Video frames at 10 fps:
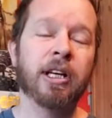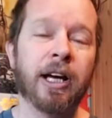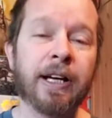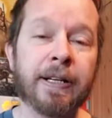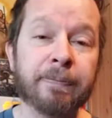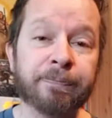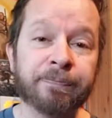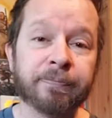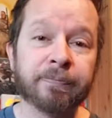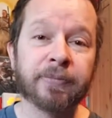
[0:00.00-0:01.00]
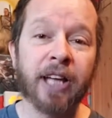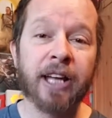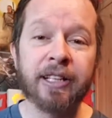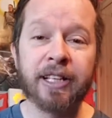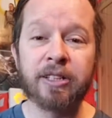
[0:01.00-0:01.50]
Um, I
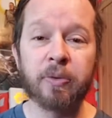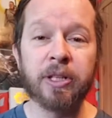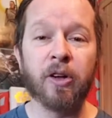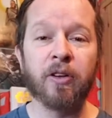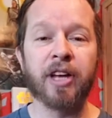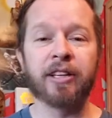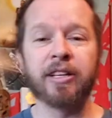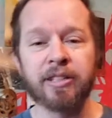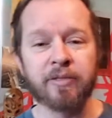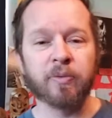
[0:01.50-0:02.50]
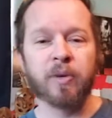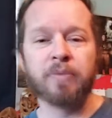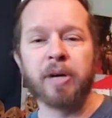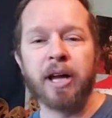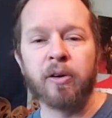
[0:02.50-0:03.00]
didn't get to read all of that because it went
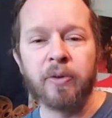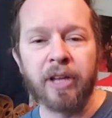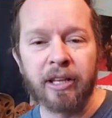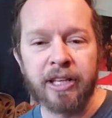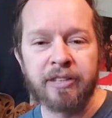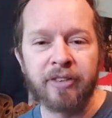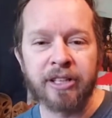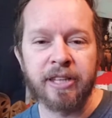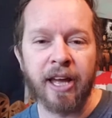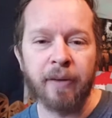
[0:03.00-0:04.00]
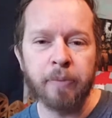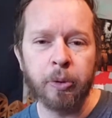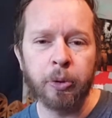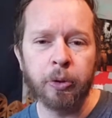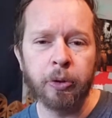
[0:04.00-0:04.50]
by. Hold on, let's fix that
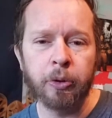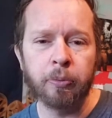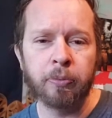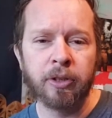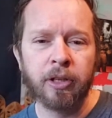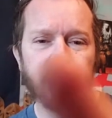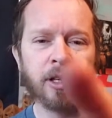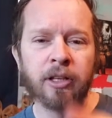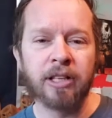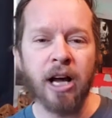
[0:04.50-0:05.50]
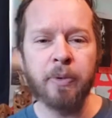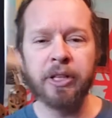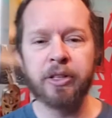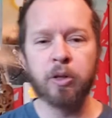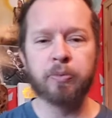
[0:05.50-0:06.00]

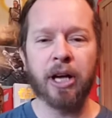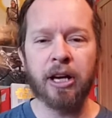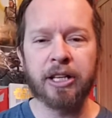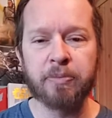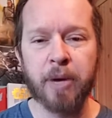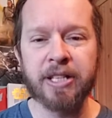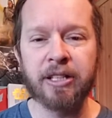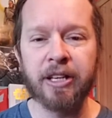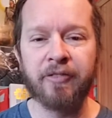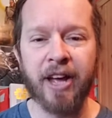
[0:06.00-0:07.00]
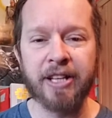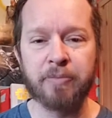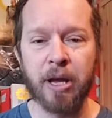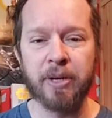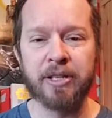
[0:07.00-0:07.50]
gobbledygook talk is basically advanced
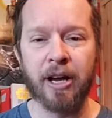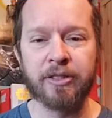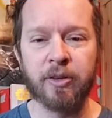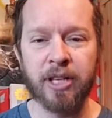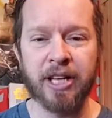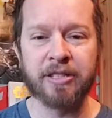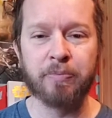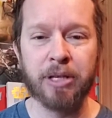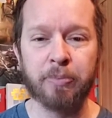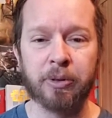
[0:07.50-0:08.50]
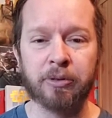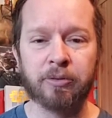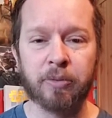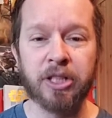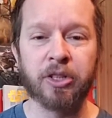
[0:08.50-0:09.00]
baby talk. So yes, people,
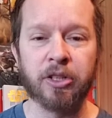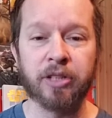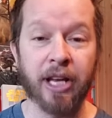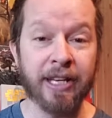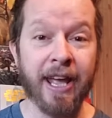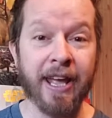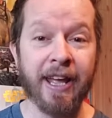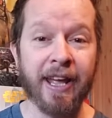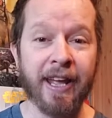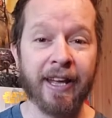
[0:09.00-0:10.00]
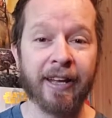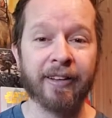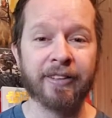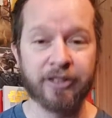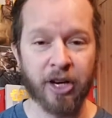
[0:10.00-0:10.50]
research, and yay,
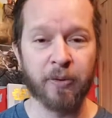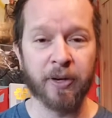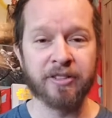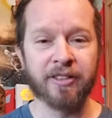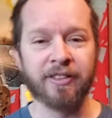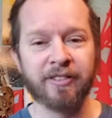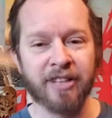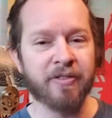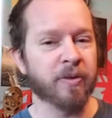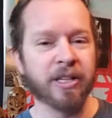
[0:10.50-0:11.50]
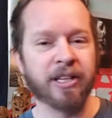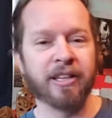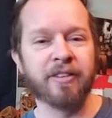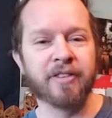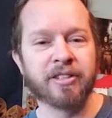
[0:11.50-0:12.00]
Star Wars. Never read
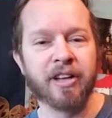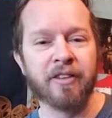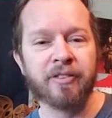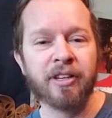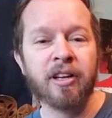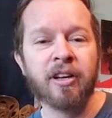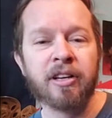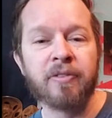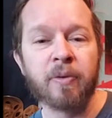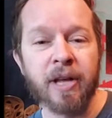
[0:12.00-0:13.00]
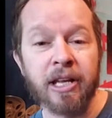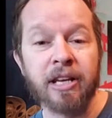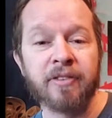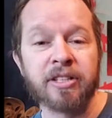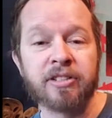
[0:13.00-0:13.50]
any of his stuff. Never read any
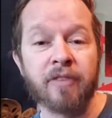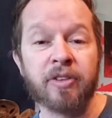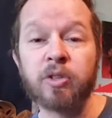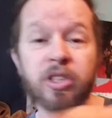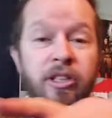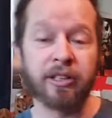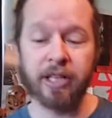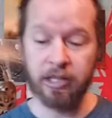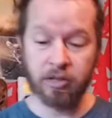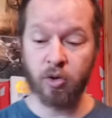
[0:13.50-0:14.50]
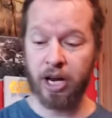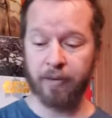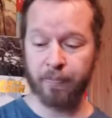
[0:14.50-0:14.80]
of his stuff. You should. He's great.